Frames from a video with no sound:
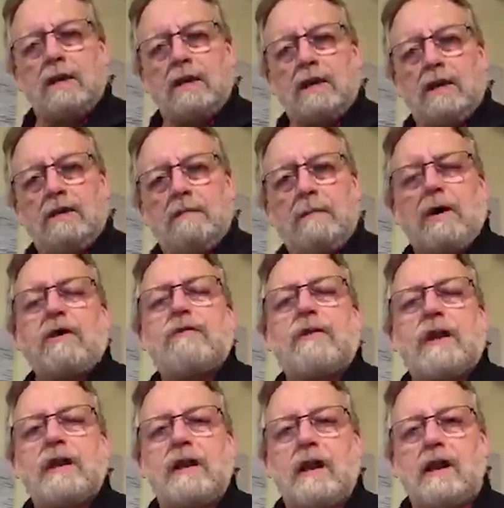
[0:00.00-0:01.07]
butterfly
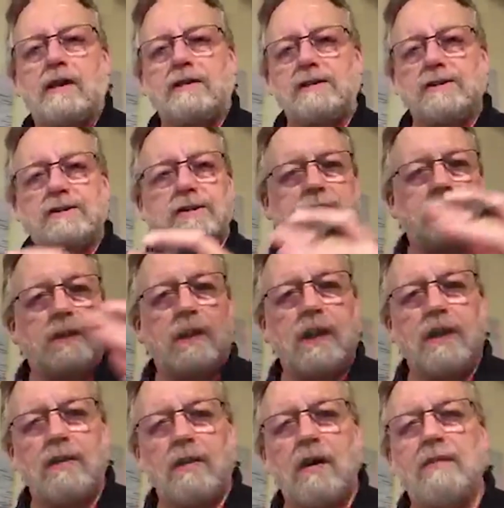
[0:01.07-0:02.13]
gardens
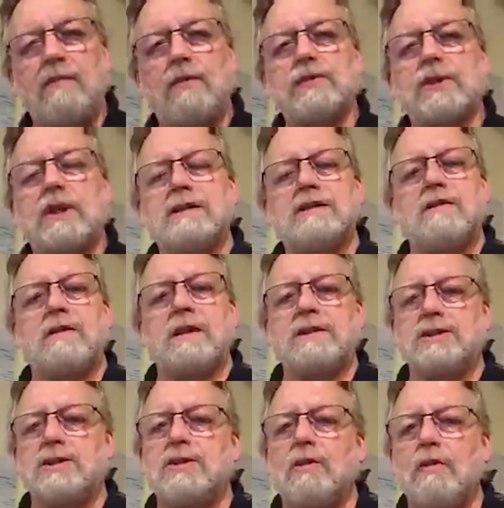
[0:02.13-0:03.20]
and those kinds of things. You
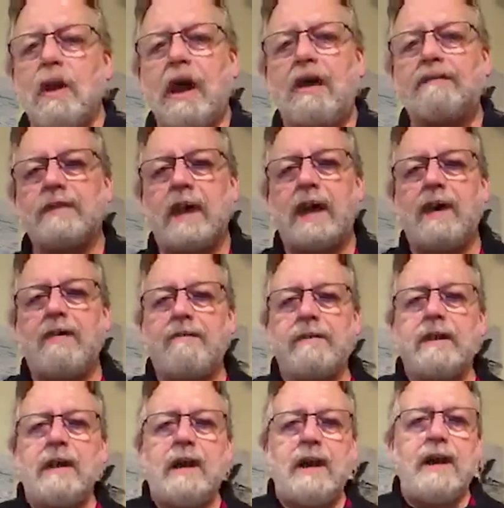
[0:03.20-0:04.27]
don't have to have
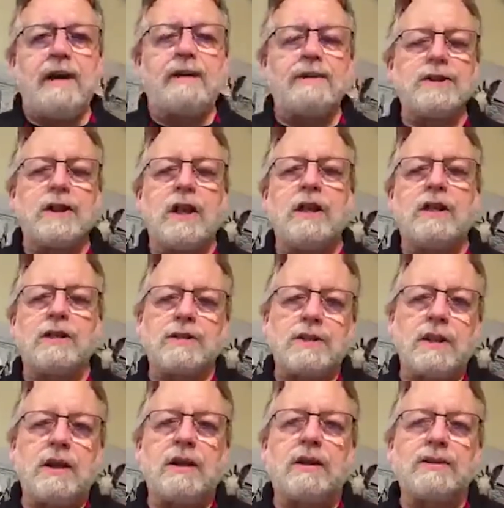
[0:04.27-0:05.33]
acres and acres and
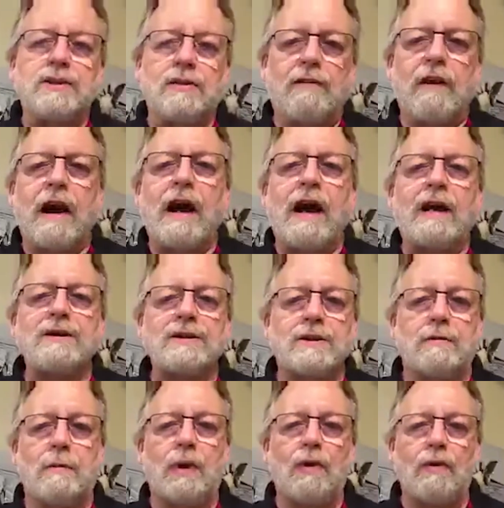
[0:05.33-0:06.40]
acres of grass to
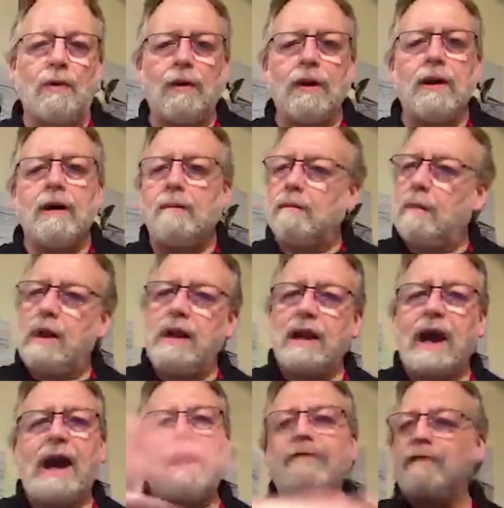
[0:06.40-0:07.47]
mow. Make
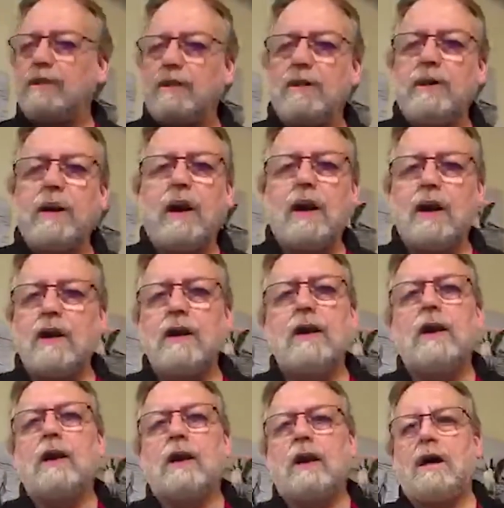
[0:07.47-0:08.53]
half of your yard
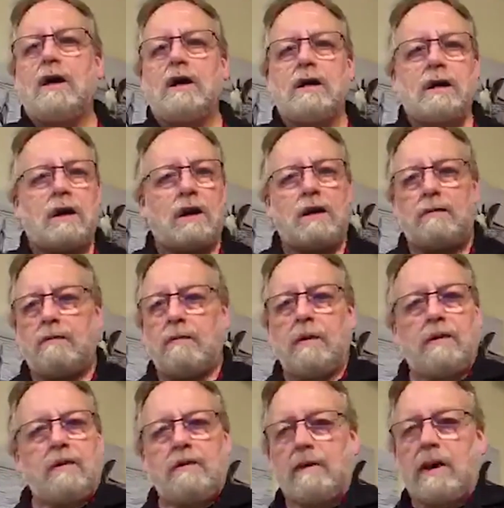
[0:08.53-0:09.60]

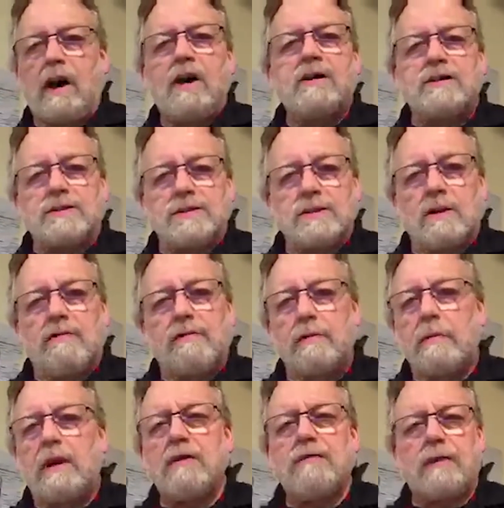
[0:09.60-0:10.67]
gardens for
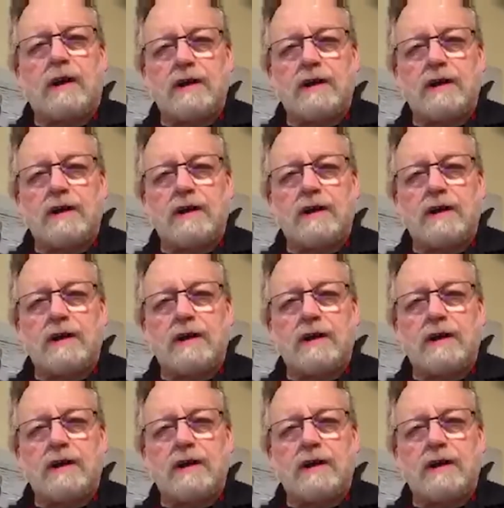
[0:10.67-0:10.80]
butterflies